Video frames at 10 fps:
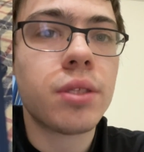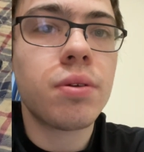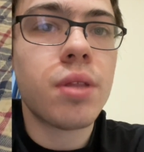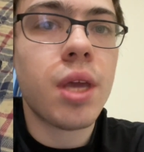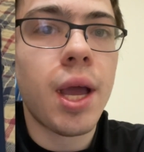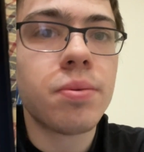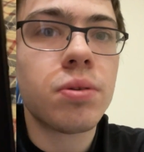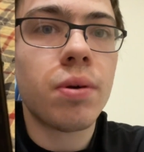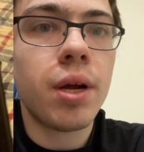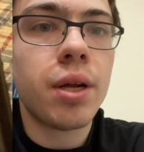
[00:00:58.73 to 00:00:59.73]
you to the App
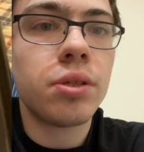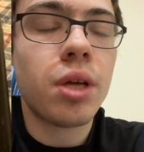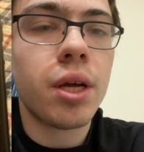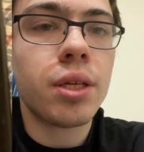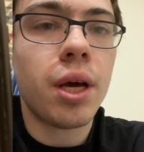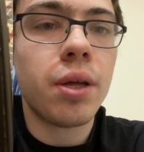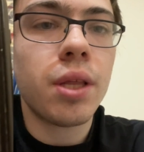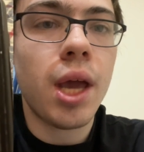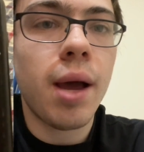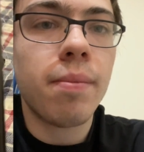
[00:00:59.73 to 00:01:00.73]
Store and you just got to download the
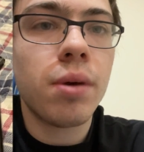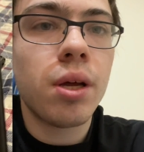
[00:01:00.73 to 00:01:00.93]
app.